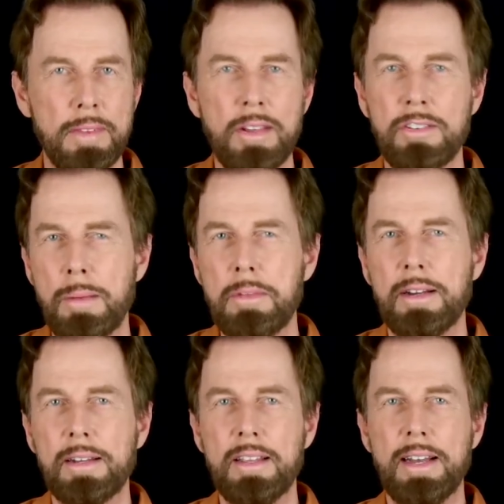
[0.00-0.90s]
Something
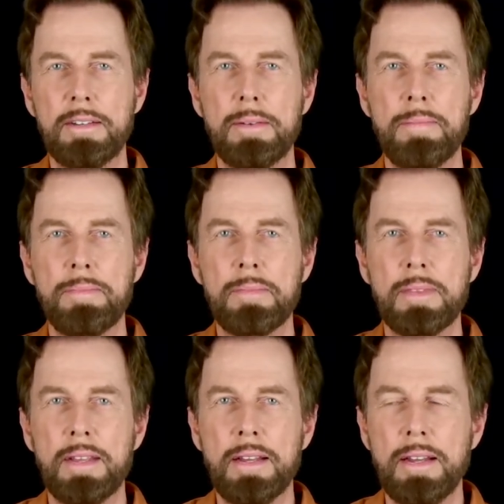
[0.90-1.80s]
like that.
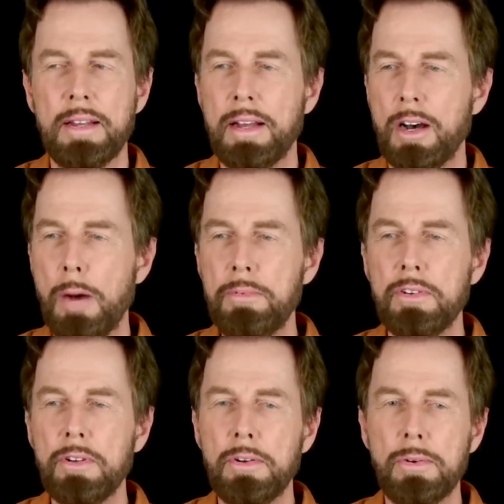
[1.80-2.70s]

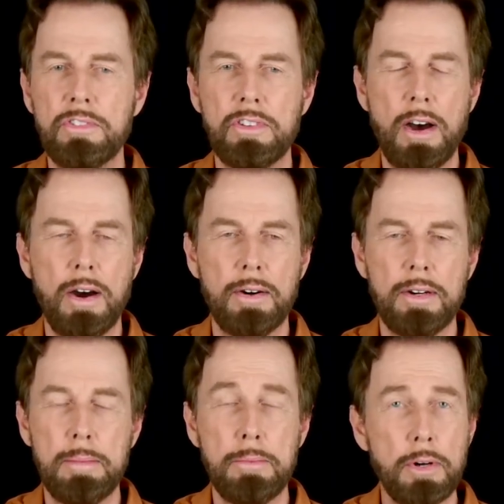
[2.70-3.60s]
Optional notes are
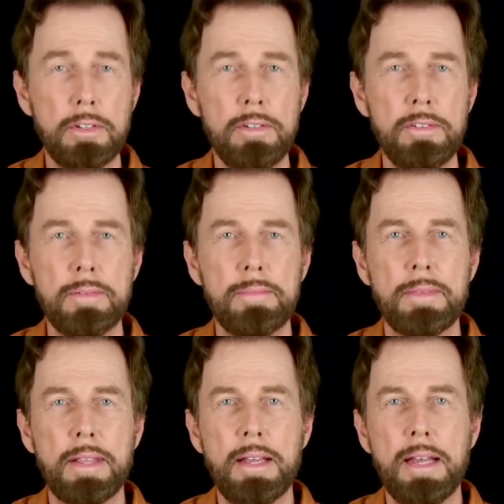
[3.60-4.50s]
important,
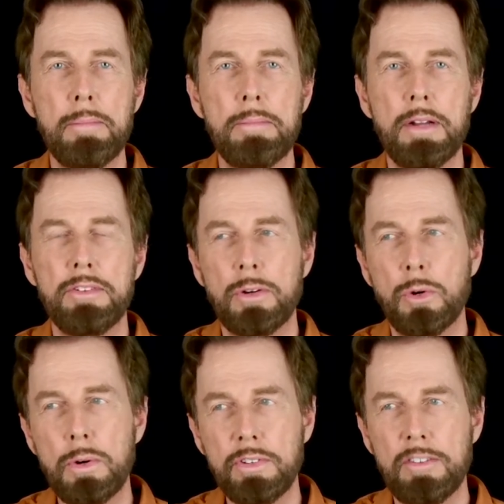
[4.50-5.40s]
but you
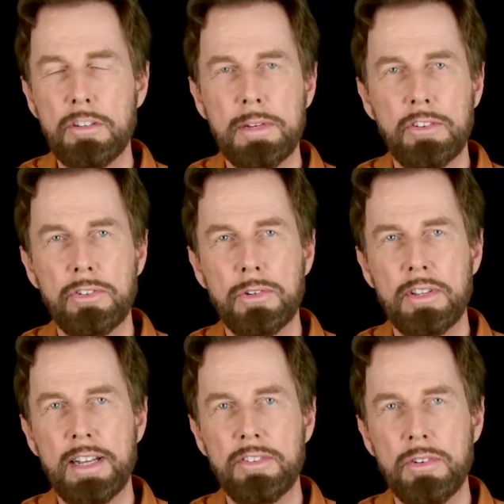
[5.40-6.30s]
always have to make sure
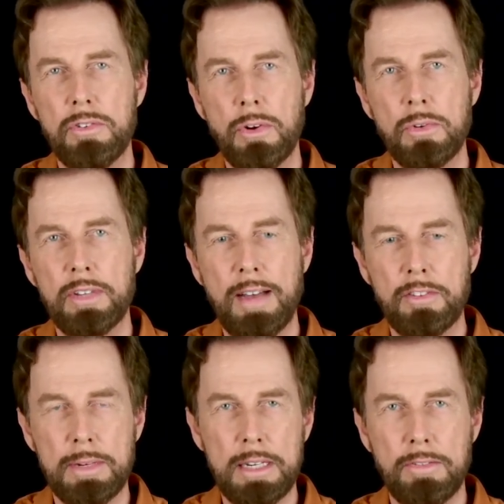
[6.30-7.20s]
that you don't have
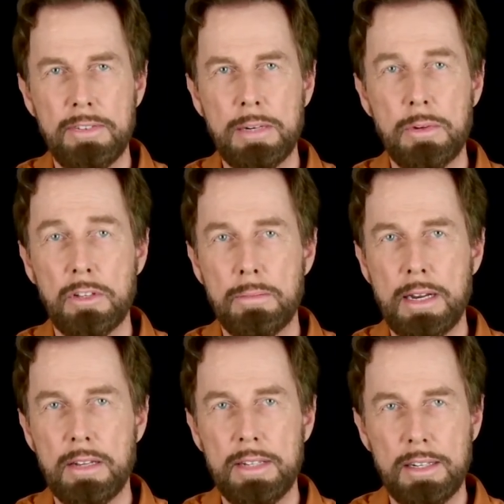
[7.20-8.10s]
them interfere with the
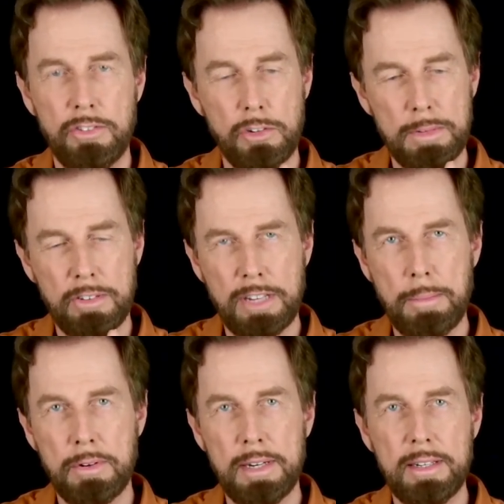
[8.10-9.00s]
melody. They should be
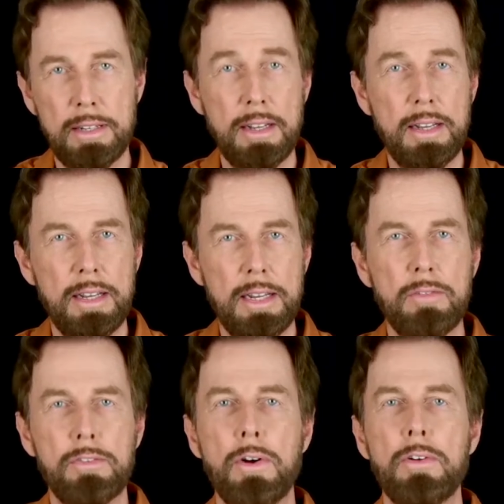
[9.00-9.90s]
separated in
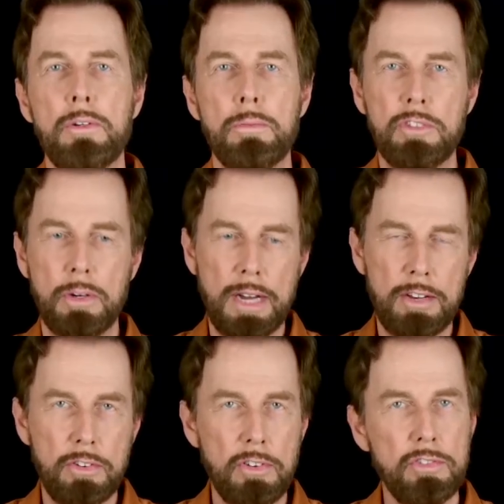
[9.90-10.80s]
volume. So
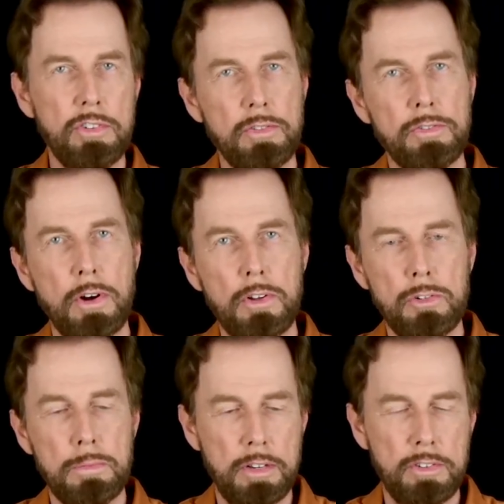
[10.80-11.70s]
adjust your
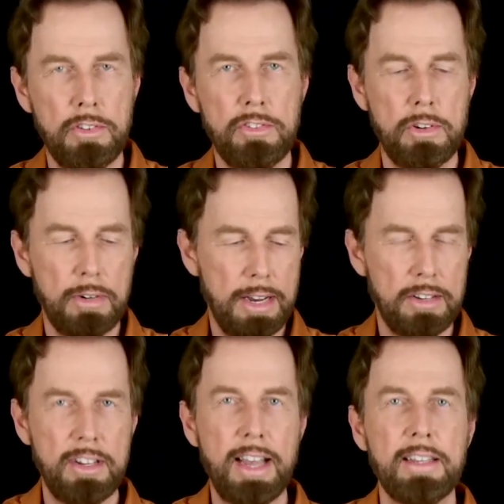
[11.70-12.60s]
volume, adjust your
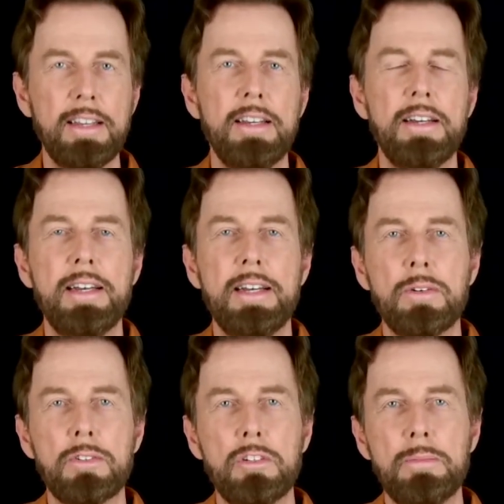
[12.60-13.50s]
attack in
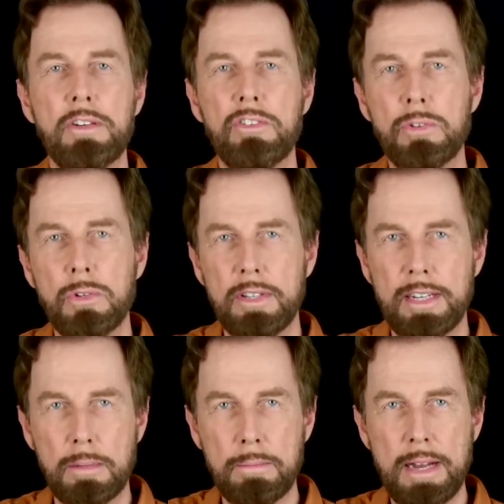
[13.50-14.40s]
order to make sure
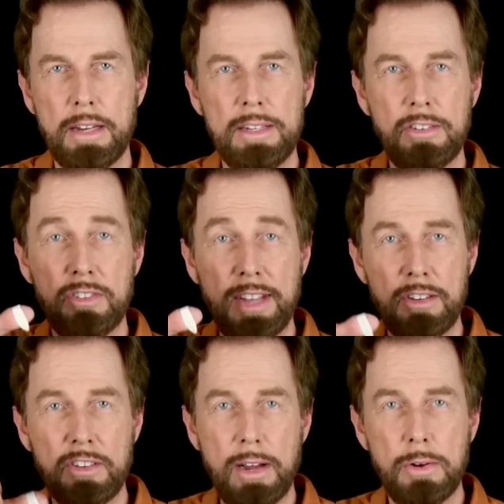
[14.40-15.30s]
that the melody
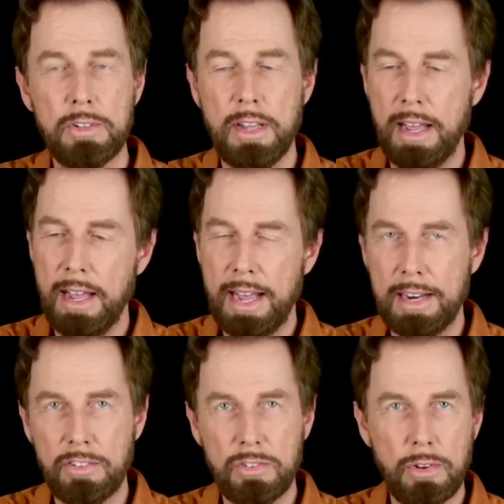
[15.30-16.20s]
stands out
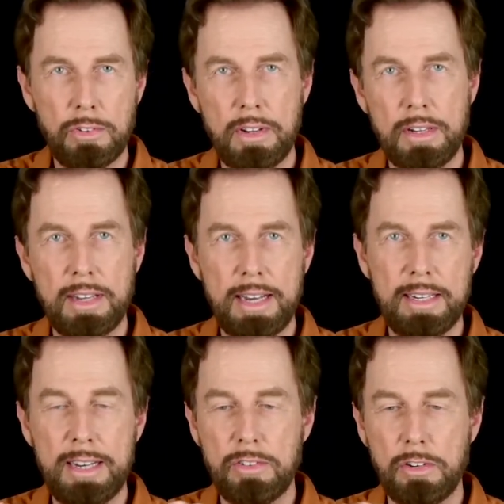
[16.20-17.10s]
and is not
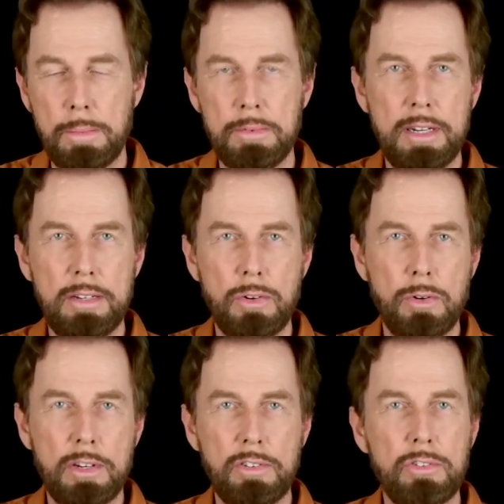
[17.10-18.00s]
getting interrupted
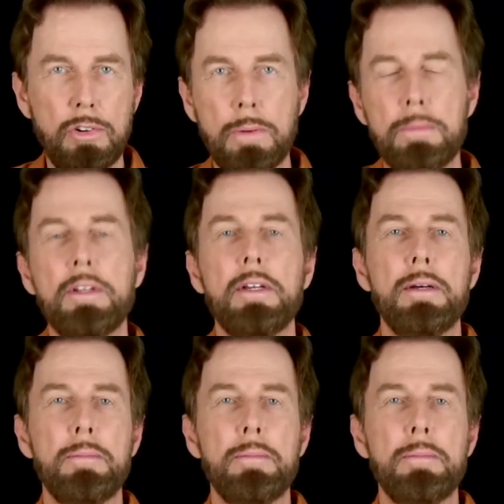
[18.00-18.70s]
or disturbed.